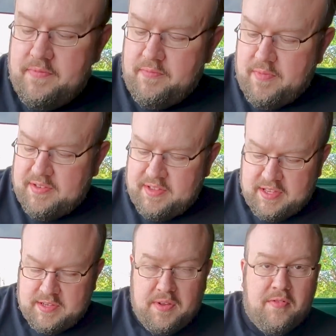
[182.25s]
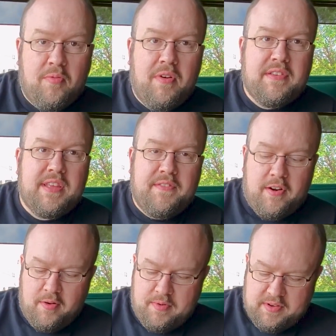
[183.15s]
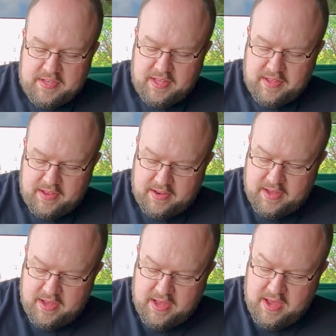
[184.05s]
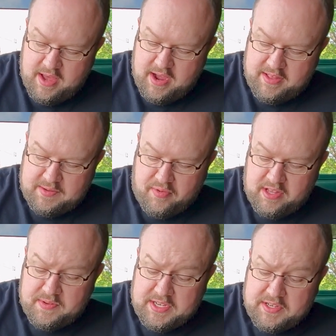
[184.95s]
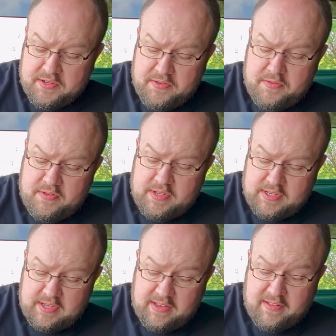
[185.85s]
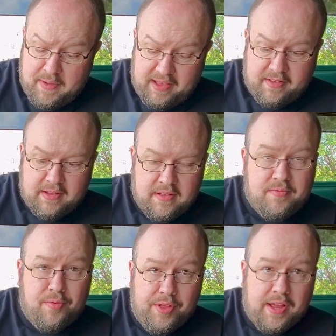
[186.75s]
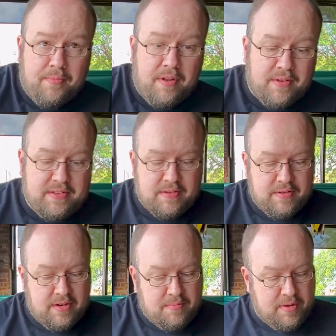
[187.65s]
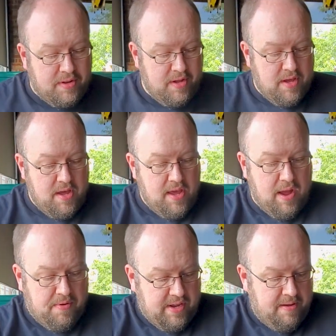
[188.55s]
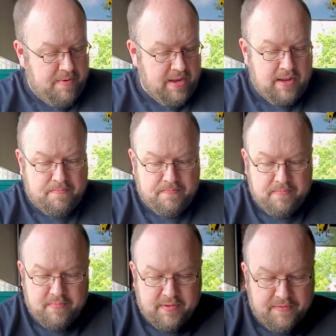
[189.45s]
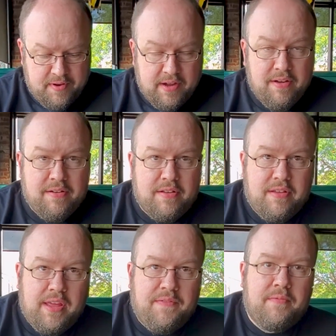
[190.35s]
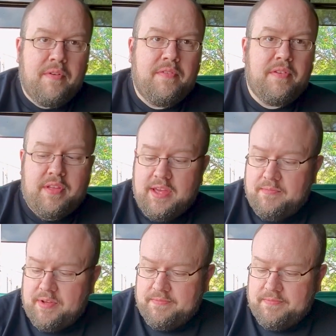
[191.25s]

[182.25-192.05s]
Reminds me of this sweet cornbread you have at Herbert's. And then this Brunswick stew is amazing. Really good Brunswick stew here. But yeah, we're gonna keep eating up the food here and give you a review at the end.